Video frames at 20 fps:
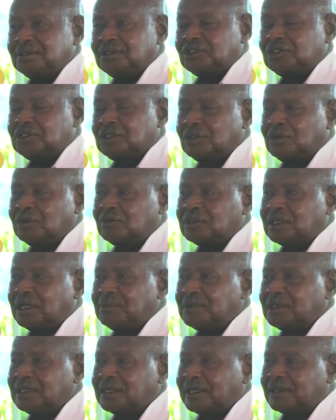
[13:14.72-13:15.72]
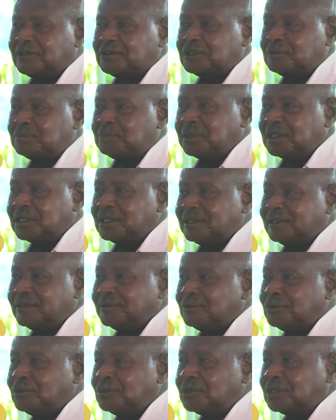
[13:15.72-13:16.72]
Instead of coming like
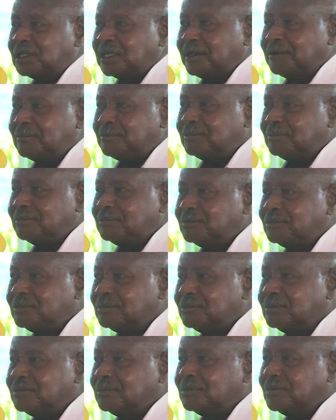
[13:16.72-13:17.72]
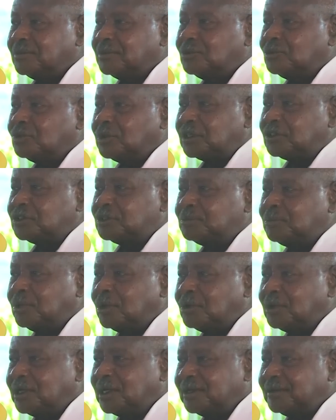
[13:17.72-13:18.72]
Speke, who came to
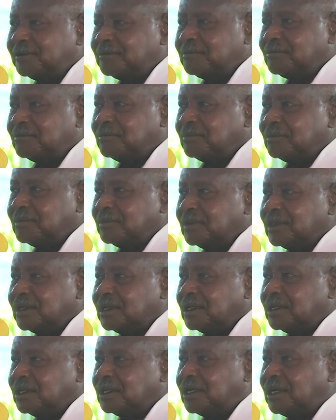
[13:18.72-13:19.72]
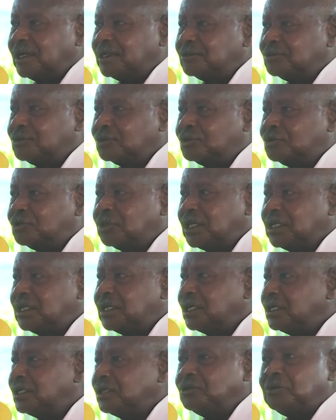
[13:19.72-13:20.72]
explore and to
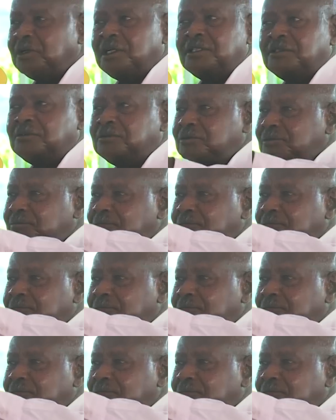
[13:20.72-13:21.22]
trade, and he went